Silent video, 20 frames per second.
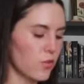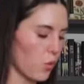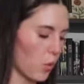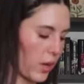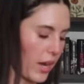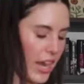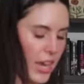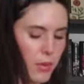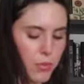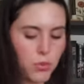
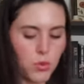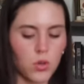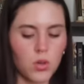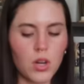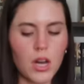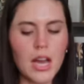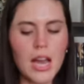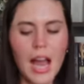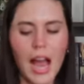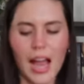for
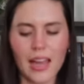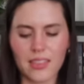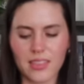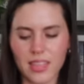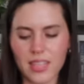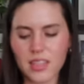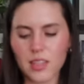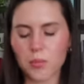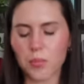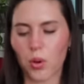April. I
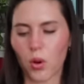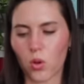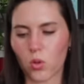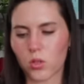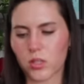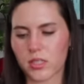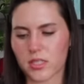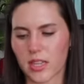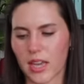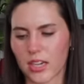think the
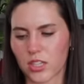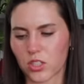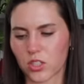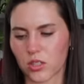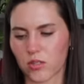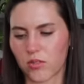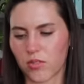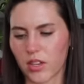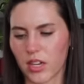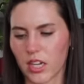poll is
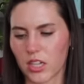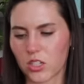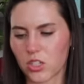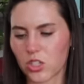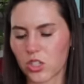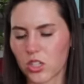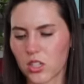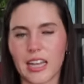actually finished.